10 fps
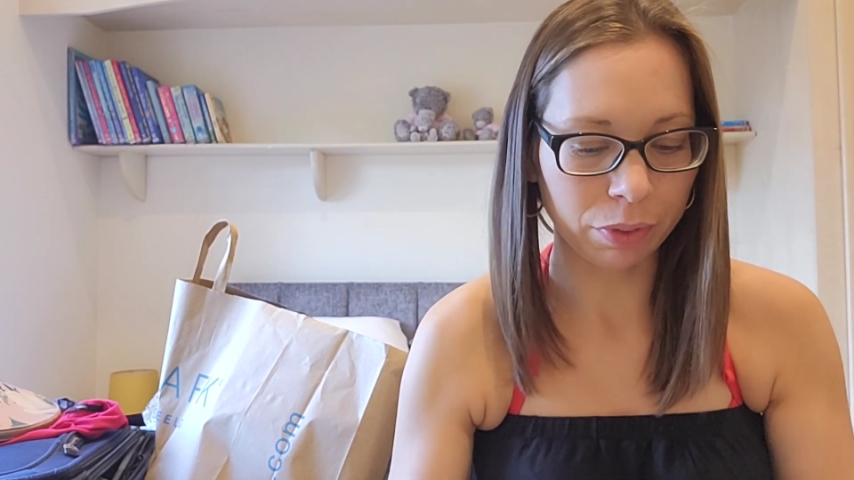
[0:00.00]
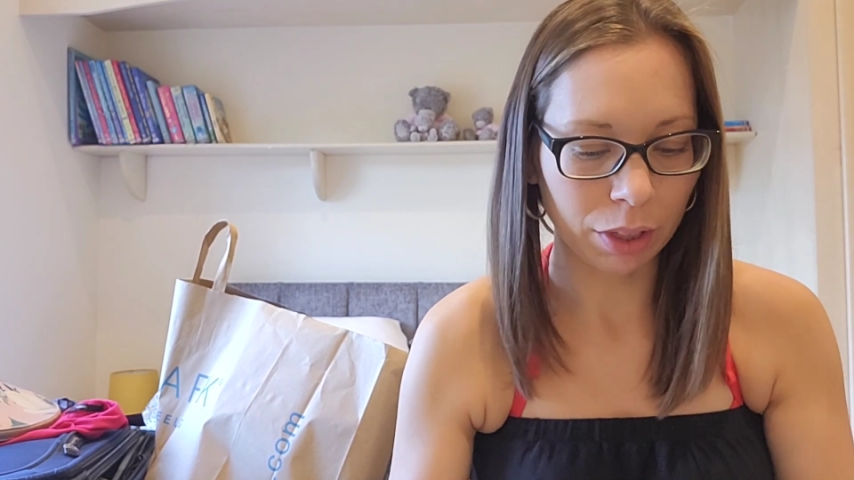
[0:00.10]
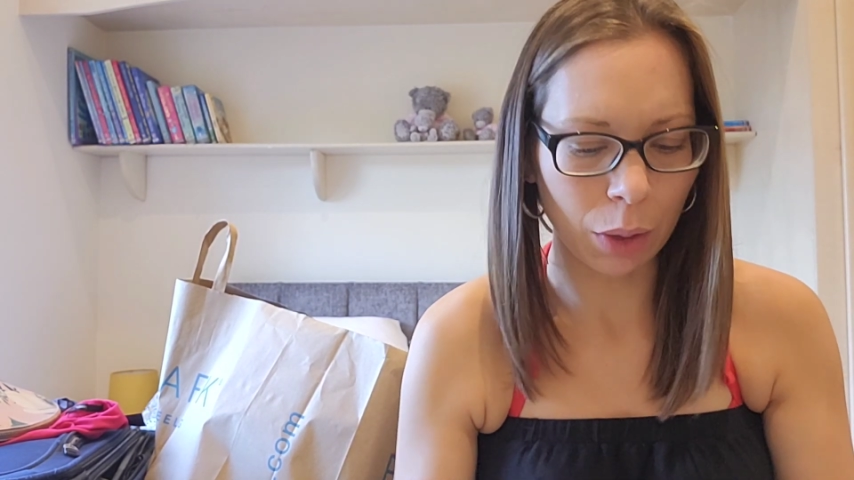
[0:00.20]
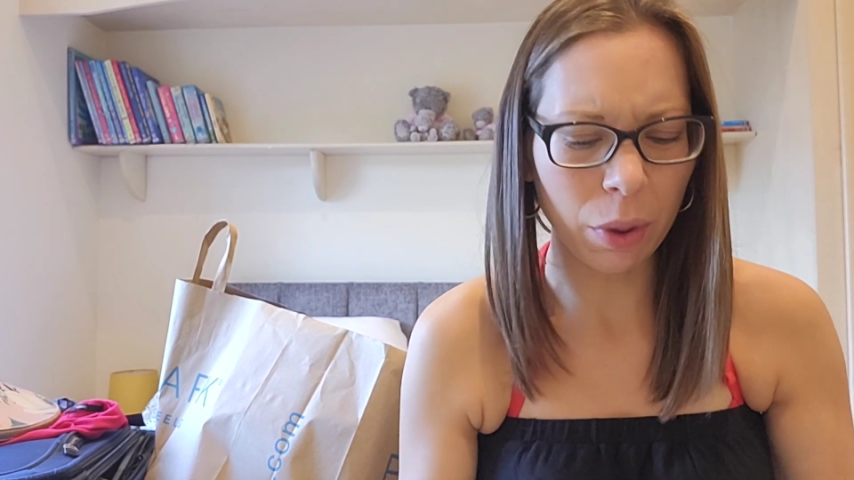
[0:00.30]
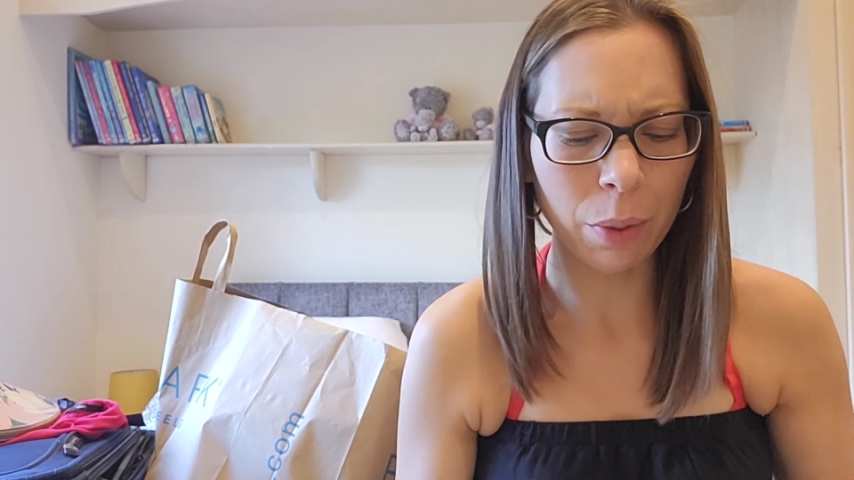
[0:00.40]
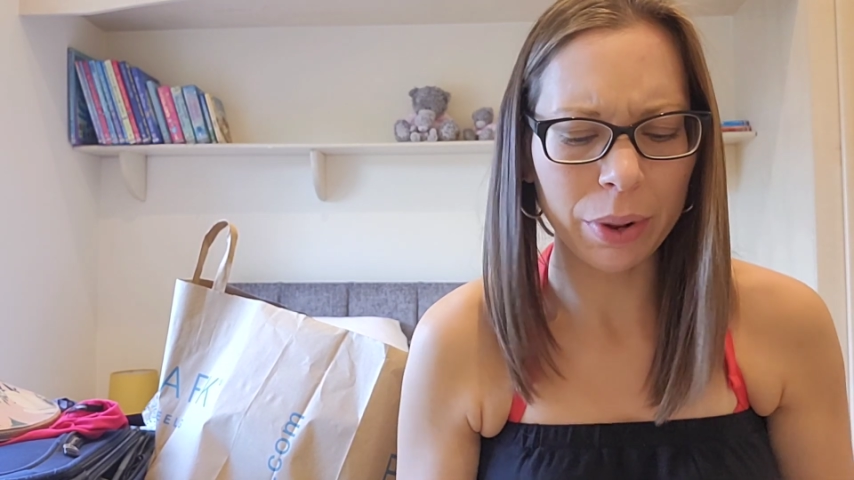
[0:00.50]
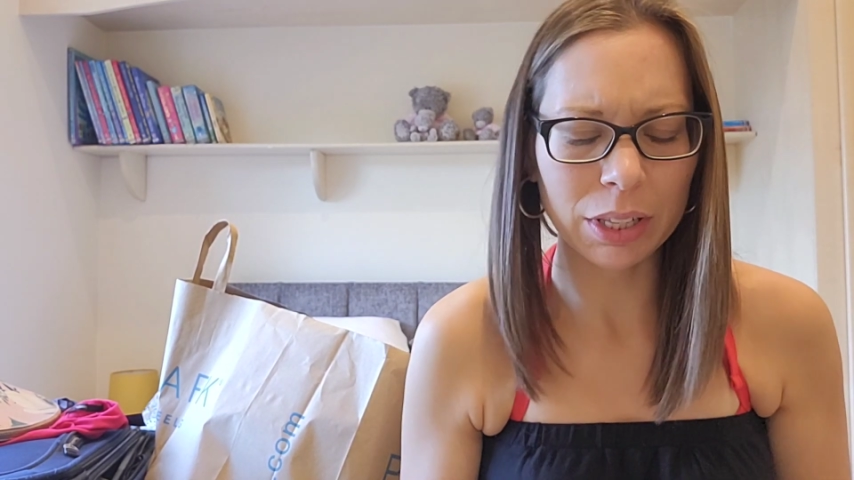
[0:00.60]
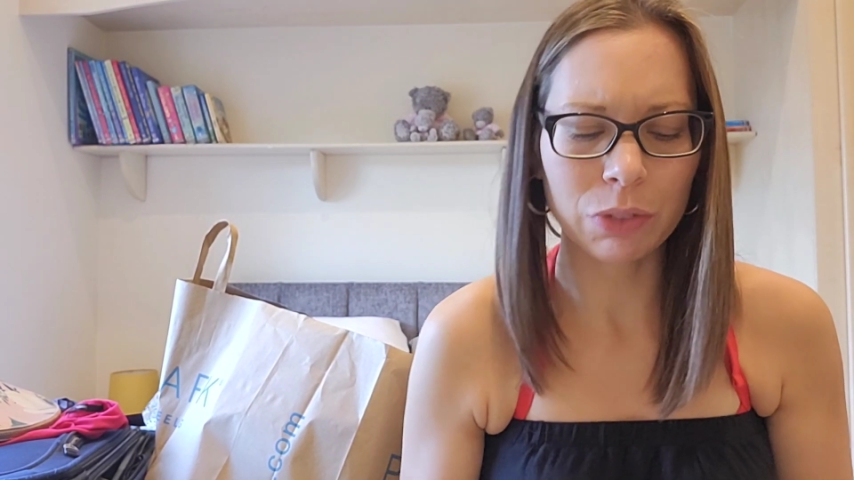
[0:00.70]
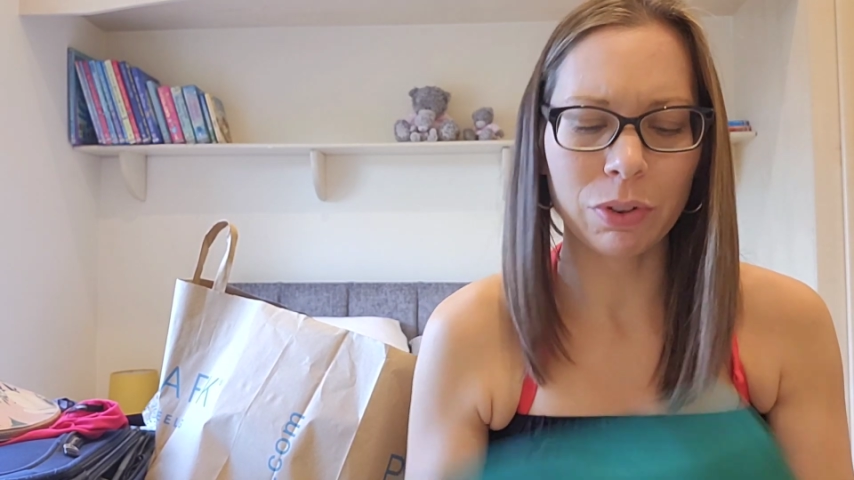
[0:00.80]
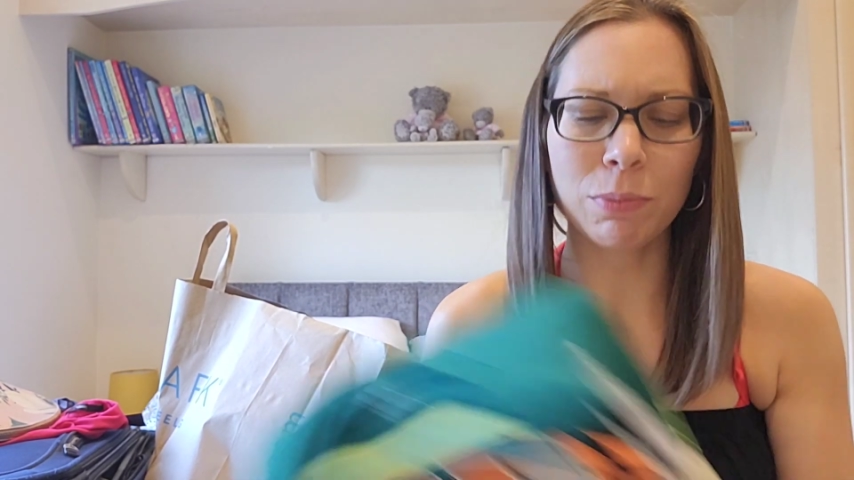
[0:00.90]
There were
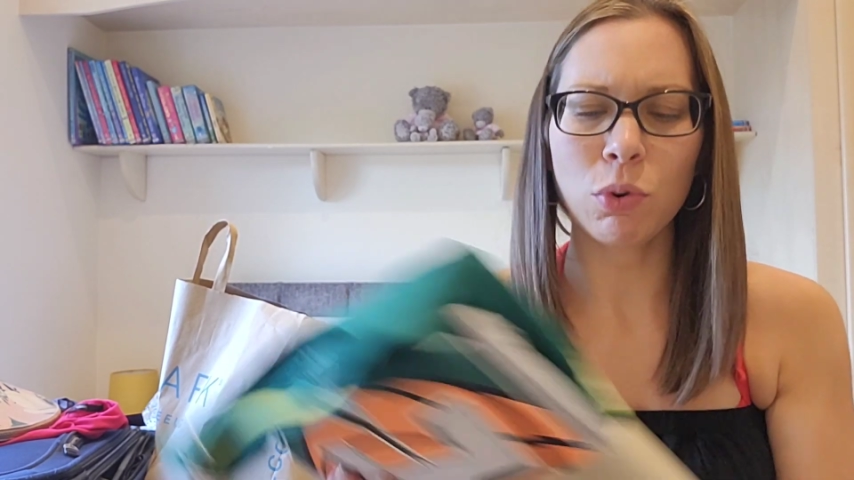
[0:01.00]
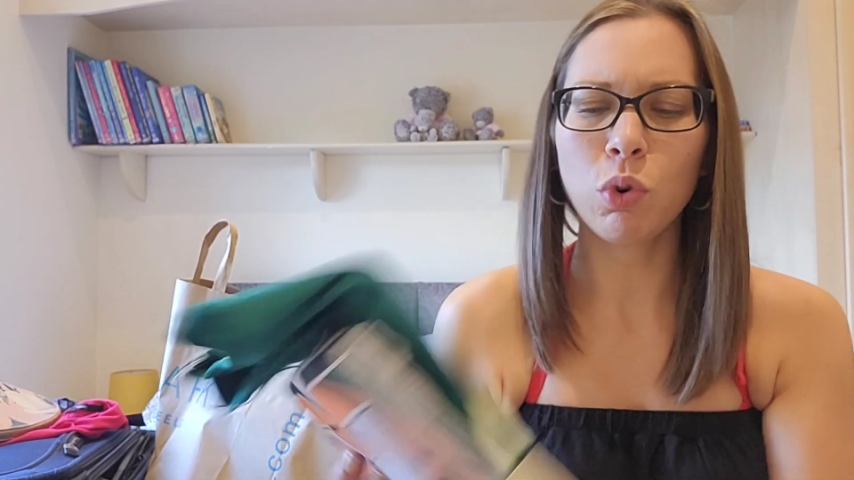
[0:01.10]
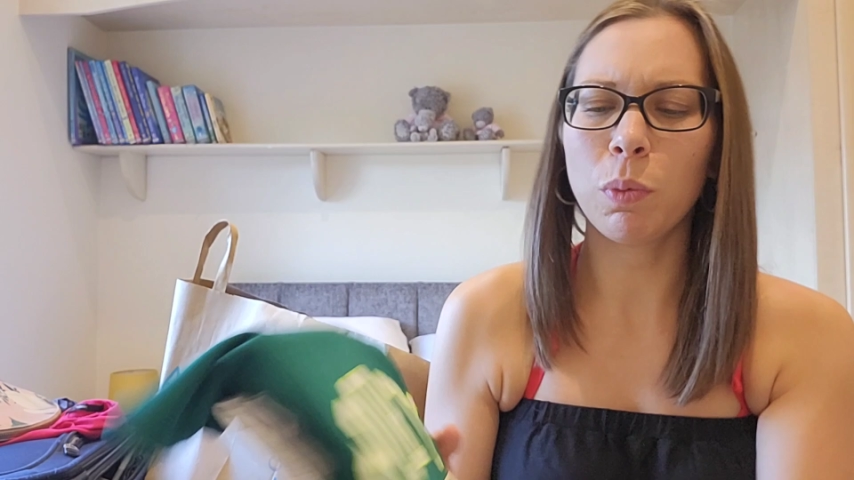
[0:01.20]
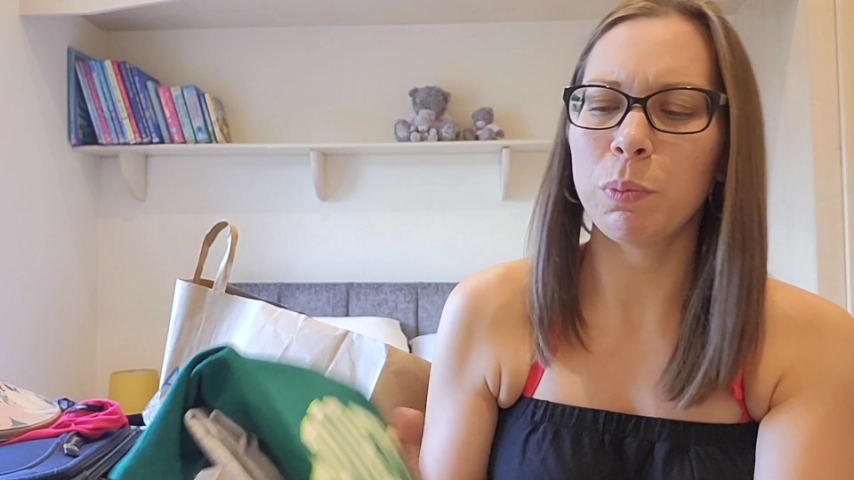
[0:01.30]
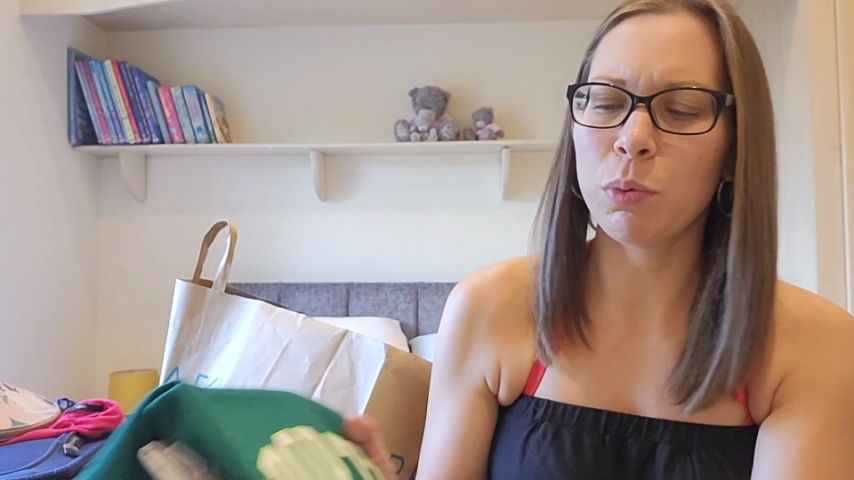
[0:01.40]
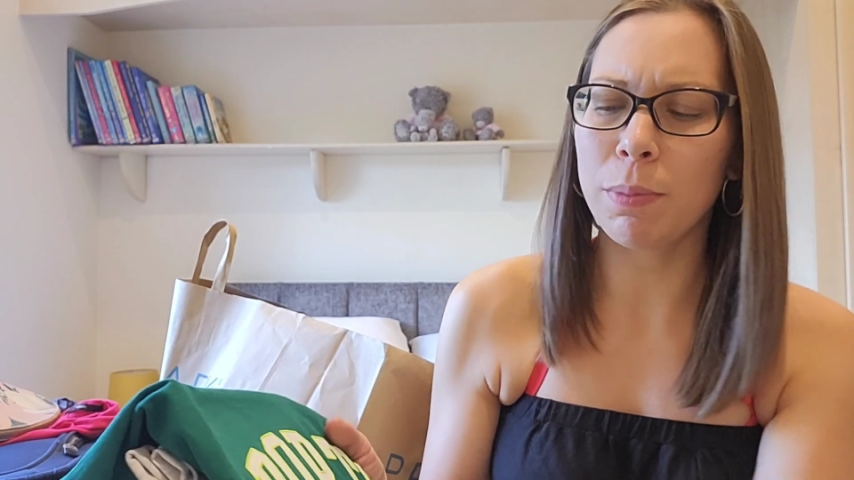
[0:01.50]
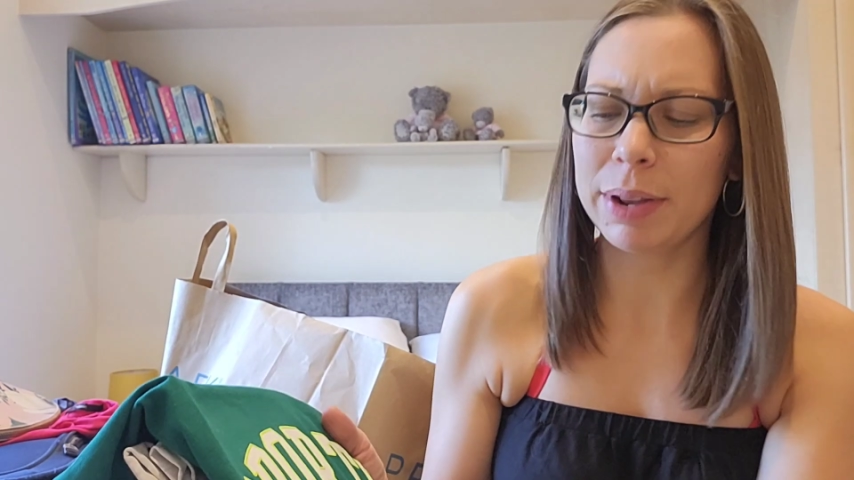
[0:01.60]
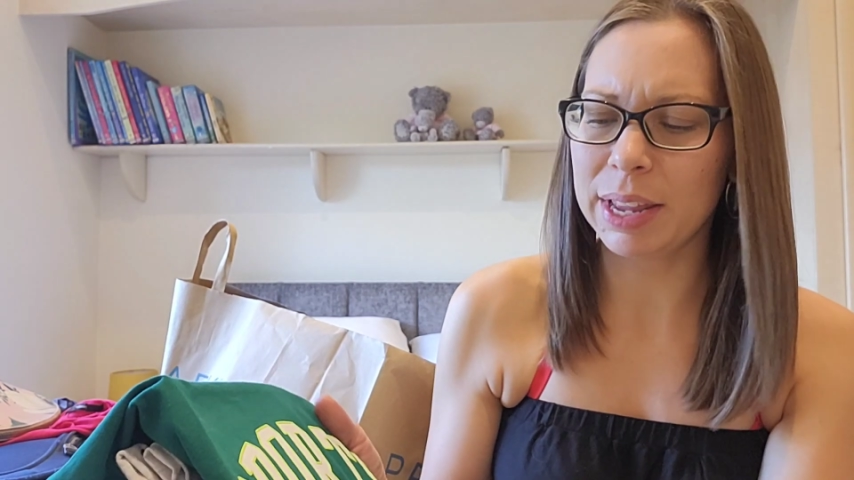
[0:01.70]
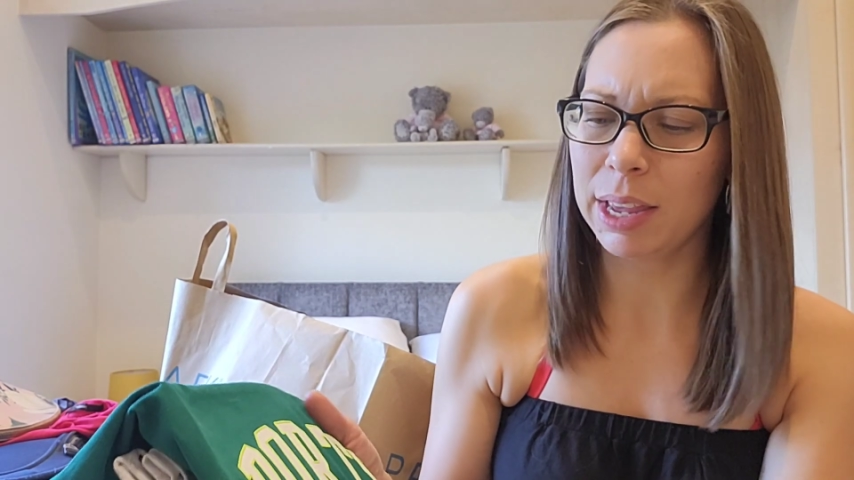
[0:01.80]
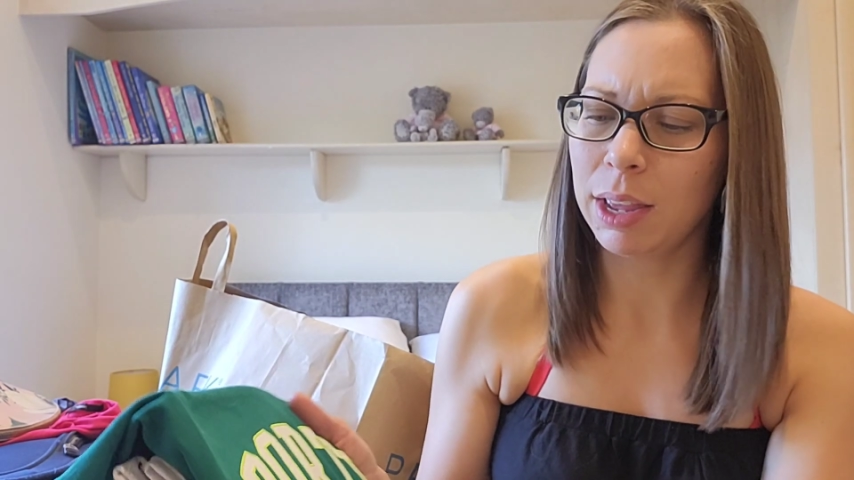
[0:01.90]
ones for more
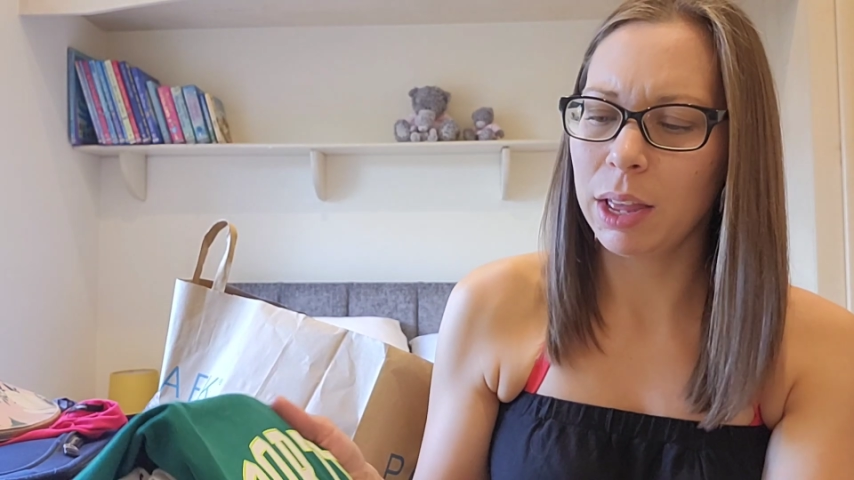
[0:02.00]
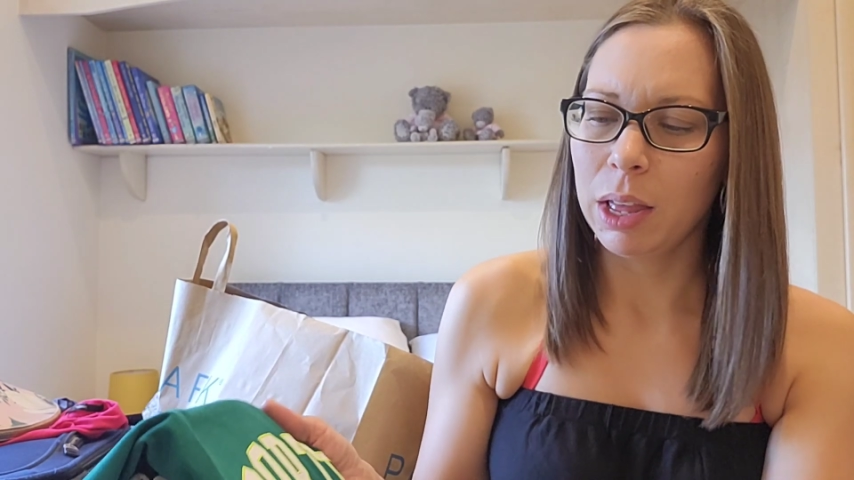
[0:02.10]
money.